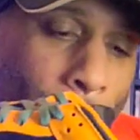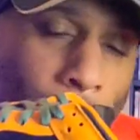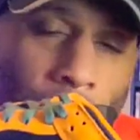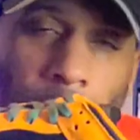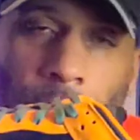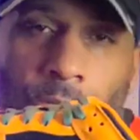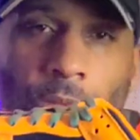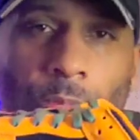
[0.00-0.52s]

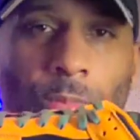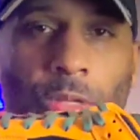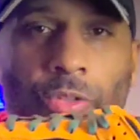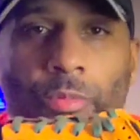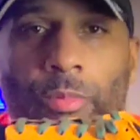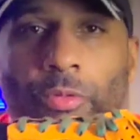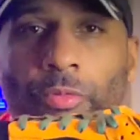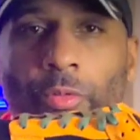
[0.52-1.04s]
And as I
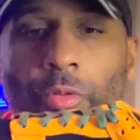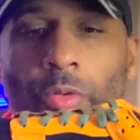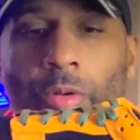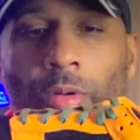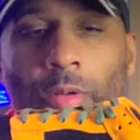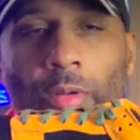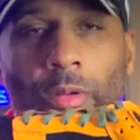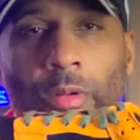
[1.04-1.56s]
mentioned
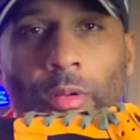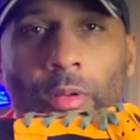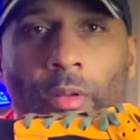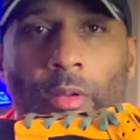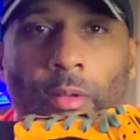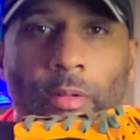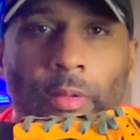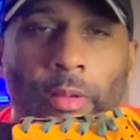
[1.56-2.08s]
before,
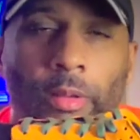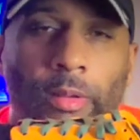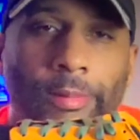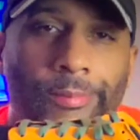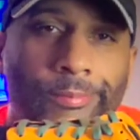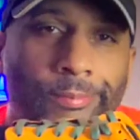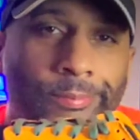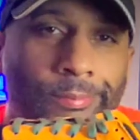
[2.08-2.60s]

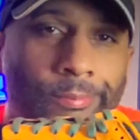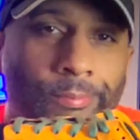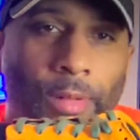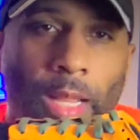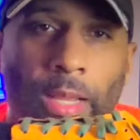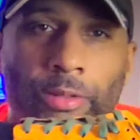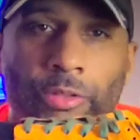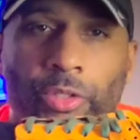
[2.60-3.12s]
um,
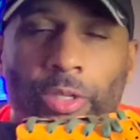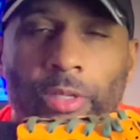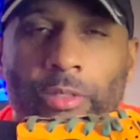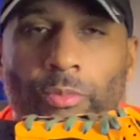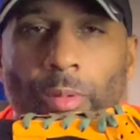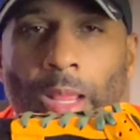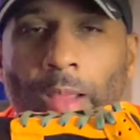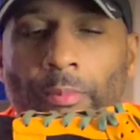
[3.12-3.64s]
black jeans,
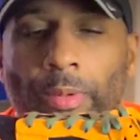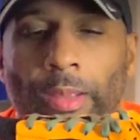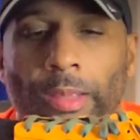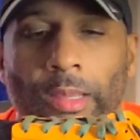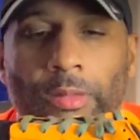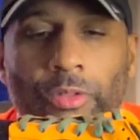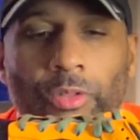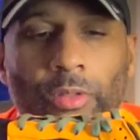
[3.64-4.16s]
black
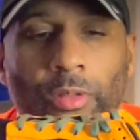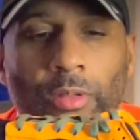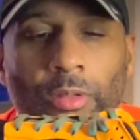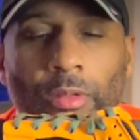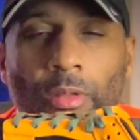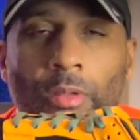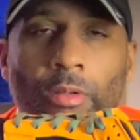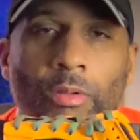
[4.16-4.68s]
pants,
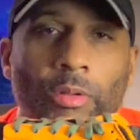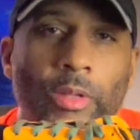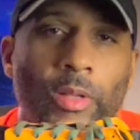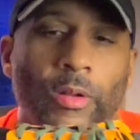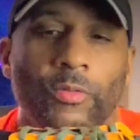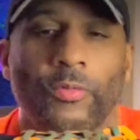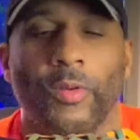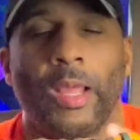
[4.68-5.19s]
you get
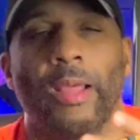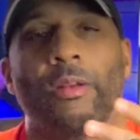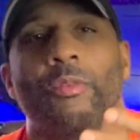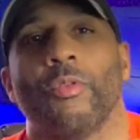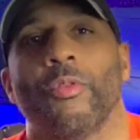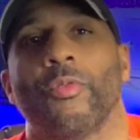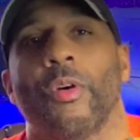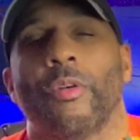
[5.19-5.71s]
a flannel
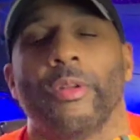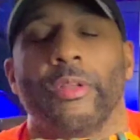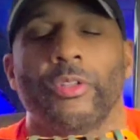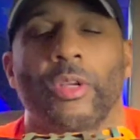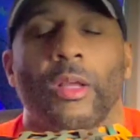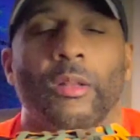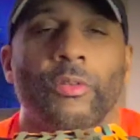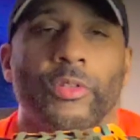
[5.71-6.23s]
with all these
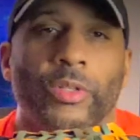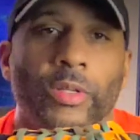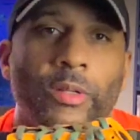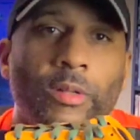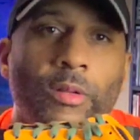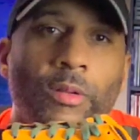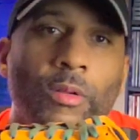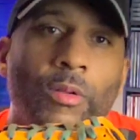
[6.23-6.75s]
colors in
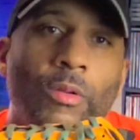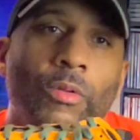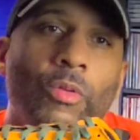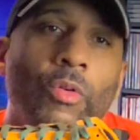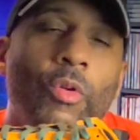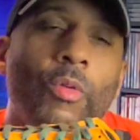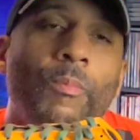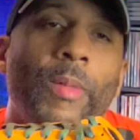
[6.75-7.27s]
it.
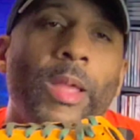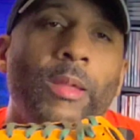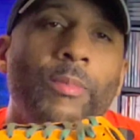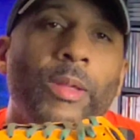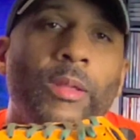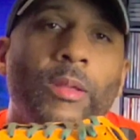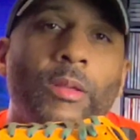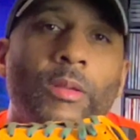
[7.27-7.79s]
Or maybe
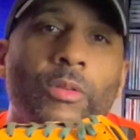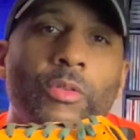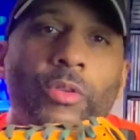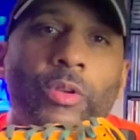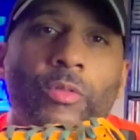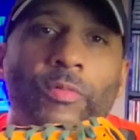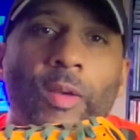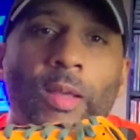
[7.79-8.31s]
you
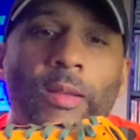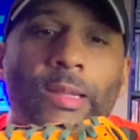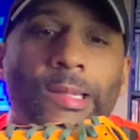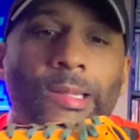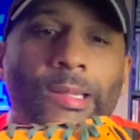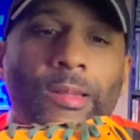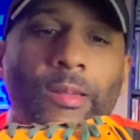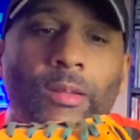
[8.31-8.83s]
can find a
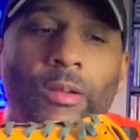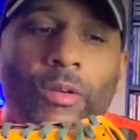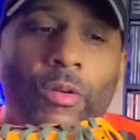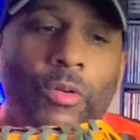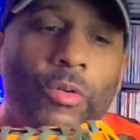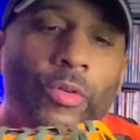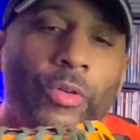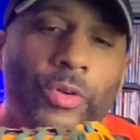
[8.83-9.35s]
hoodie, or
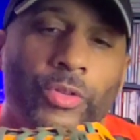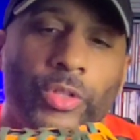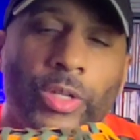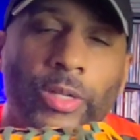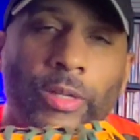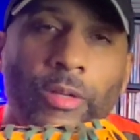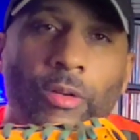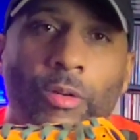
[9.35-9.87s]
orange
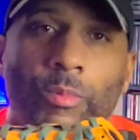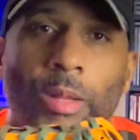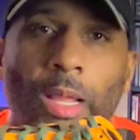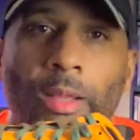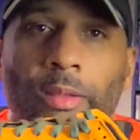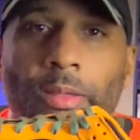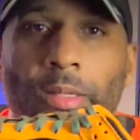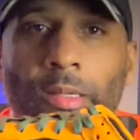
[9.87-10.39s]
hoodie, or
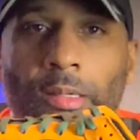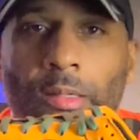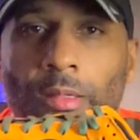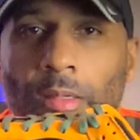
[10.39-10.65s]
black hoodie.